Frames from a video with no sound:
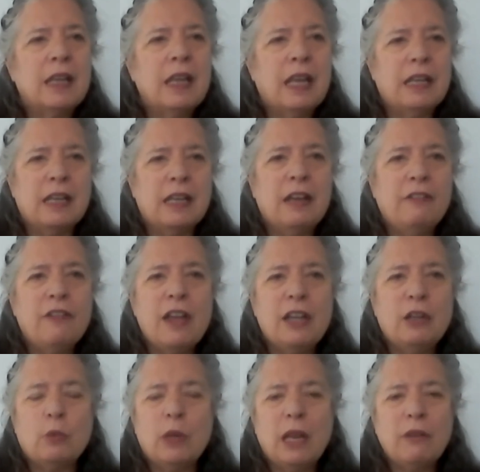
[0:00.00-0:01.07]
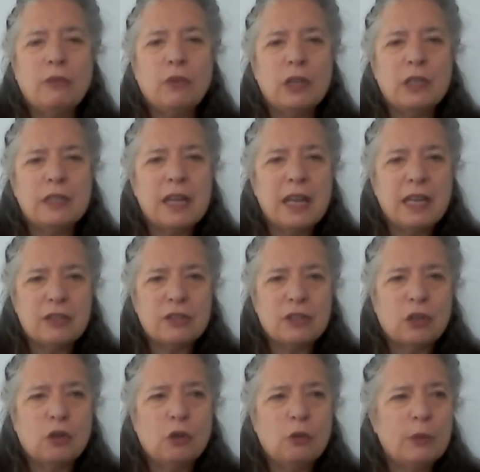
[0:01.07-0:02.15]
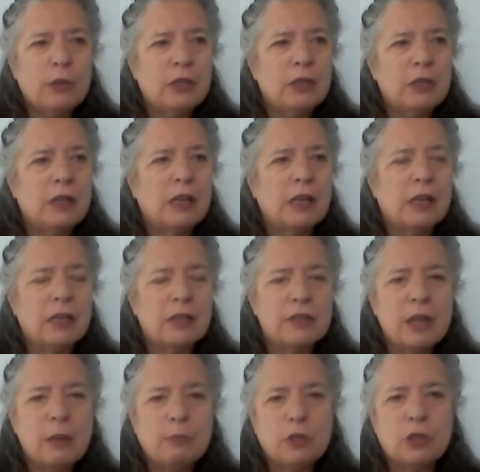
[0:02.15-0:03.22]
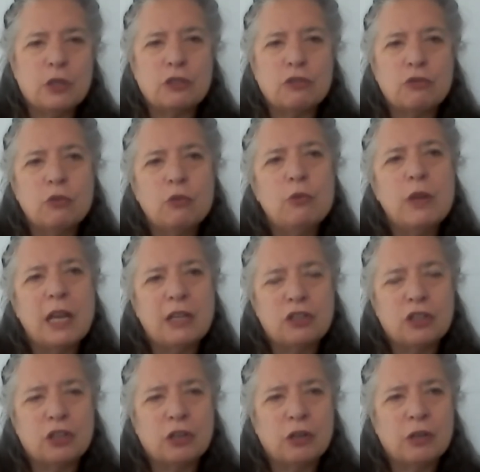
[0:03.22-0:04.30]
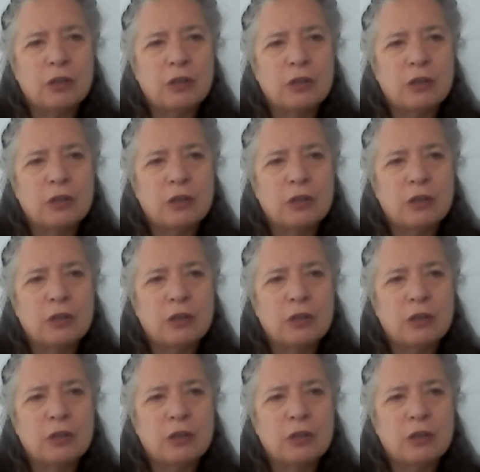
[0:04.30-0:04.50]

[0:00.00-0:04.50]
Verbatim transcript: And I find whatever it takes to open us up to the true nature,